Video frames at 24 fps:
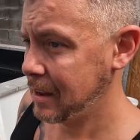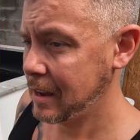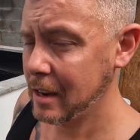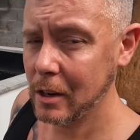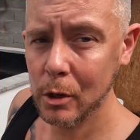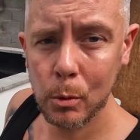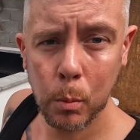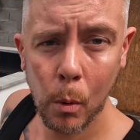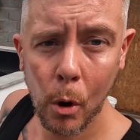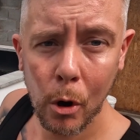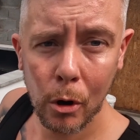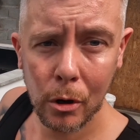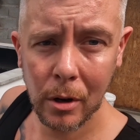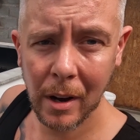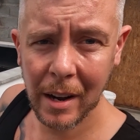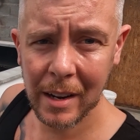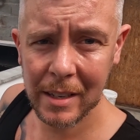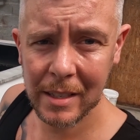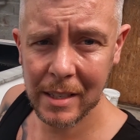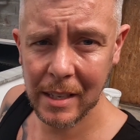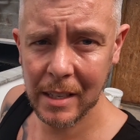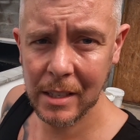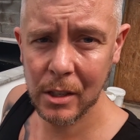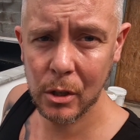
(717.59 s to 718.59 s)
it's world
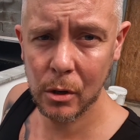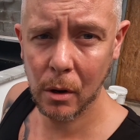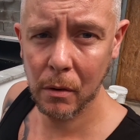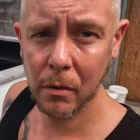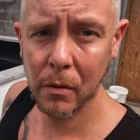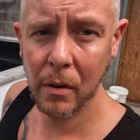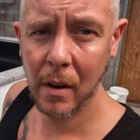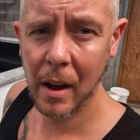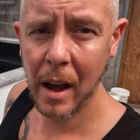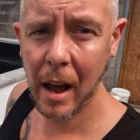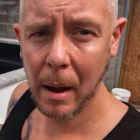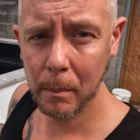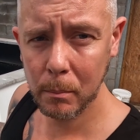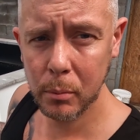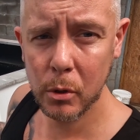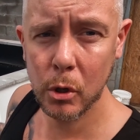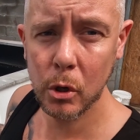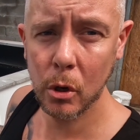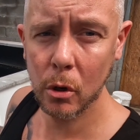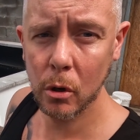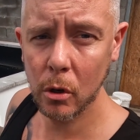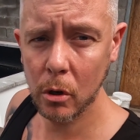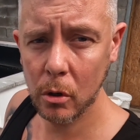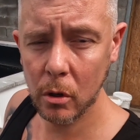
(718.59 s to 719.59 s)
class this stuff,
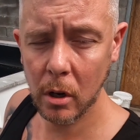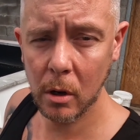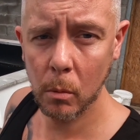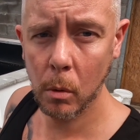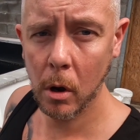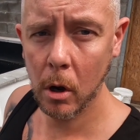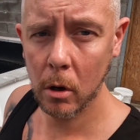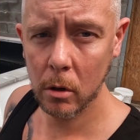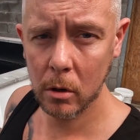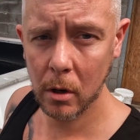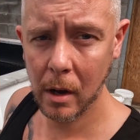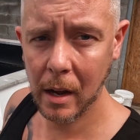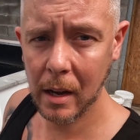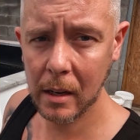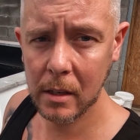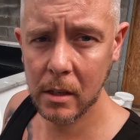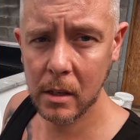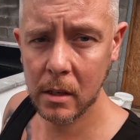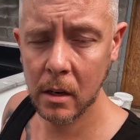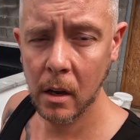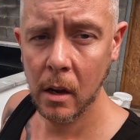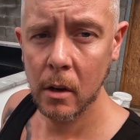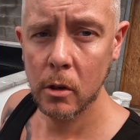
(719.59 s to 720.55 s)
absolutely world class.